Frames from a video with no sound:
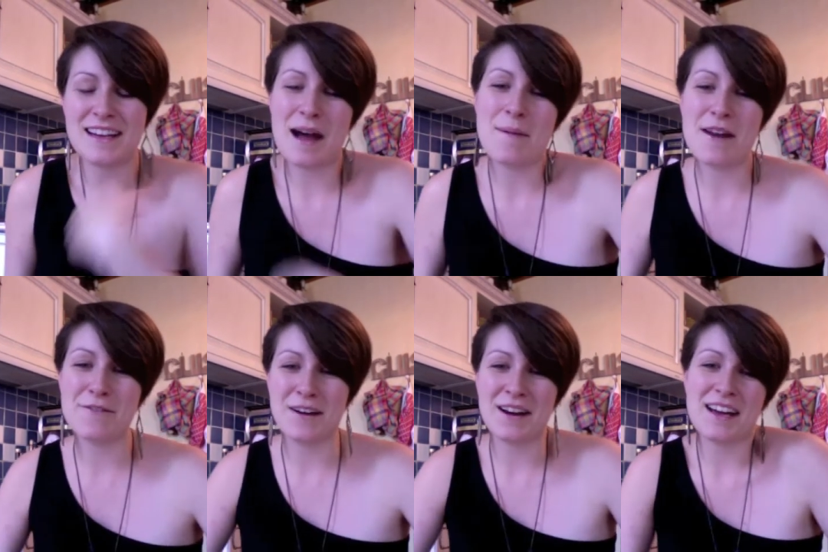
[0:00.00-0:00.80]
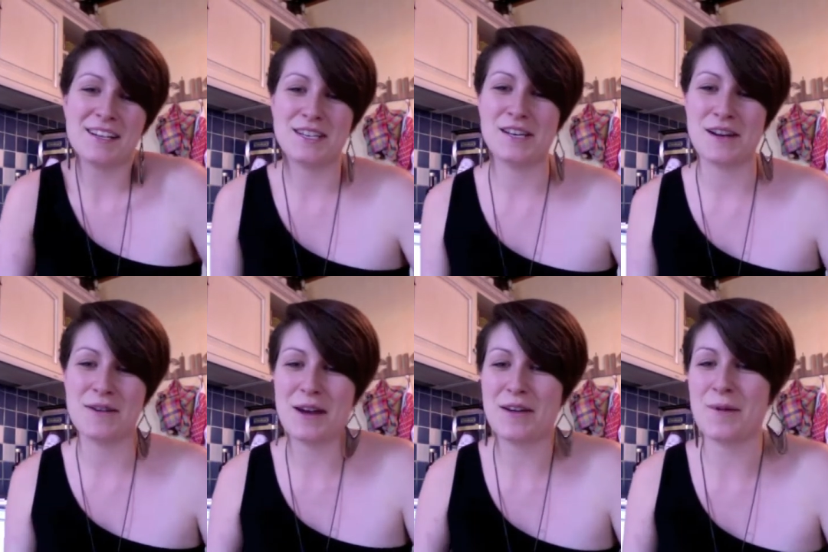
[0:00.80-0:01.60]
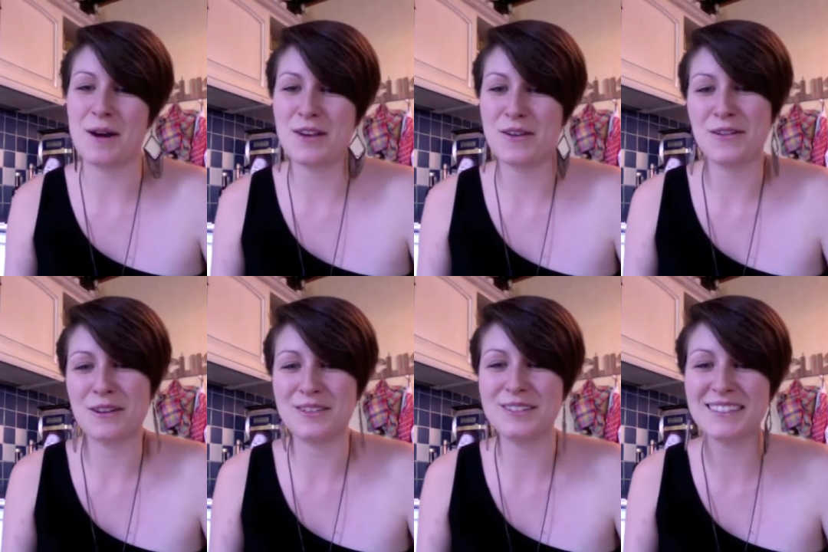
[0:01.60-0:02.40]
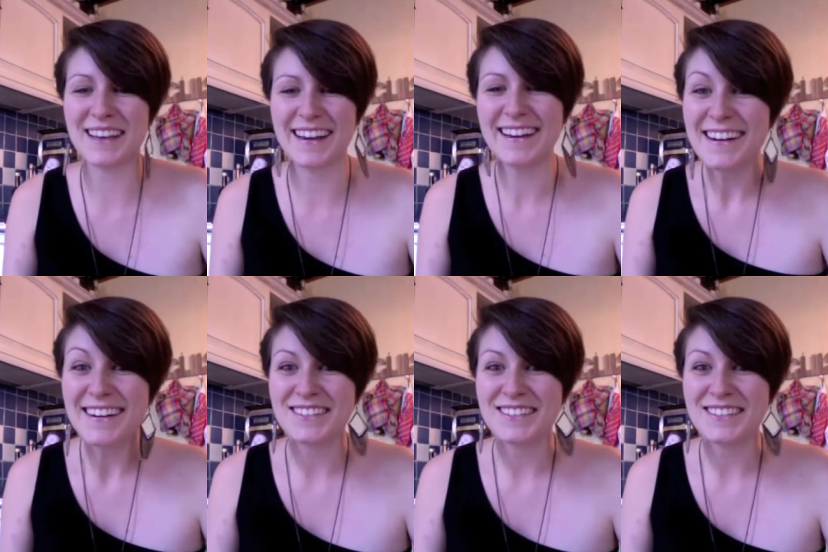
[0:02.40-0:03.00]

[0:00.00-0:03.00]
I'm at a fun kind of stage now where I can wear cute clothes, like,